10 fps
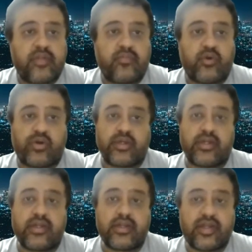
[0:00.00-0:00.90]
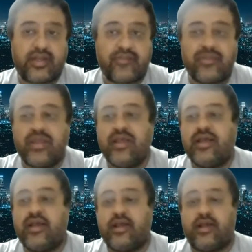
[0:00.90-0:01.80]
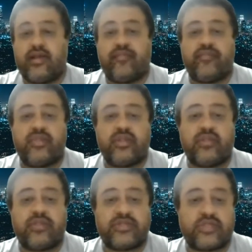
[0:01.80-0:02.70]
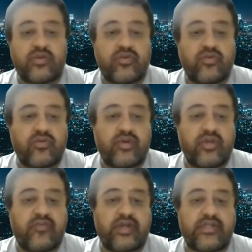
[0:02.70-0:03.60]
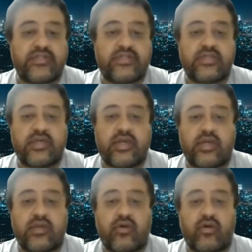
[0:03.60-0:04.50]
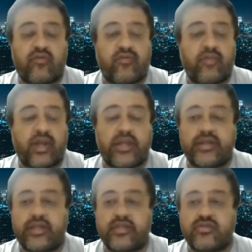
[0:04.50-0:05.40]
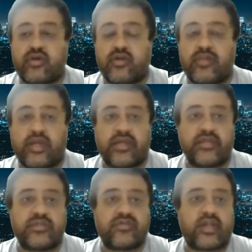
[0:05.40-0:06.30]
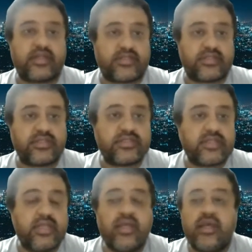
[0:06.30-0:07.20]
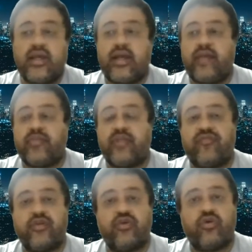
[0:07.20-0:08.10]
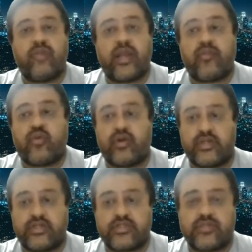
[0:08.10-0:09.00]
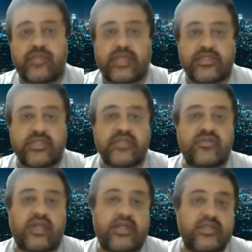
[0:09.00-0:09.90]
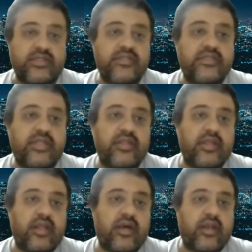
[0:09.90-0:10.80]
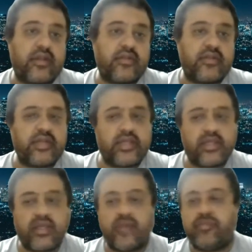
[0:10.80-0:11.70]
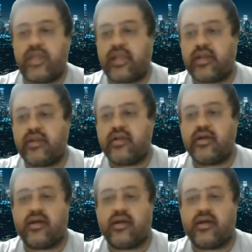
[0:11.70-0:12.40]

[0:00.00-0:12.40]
Porter, the person who devised a lot of solid marketing strategies. If we go by Porter's pricing strategies, then there are three main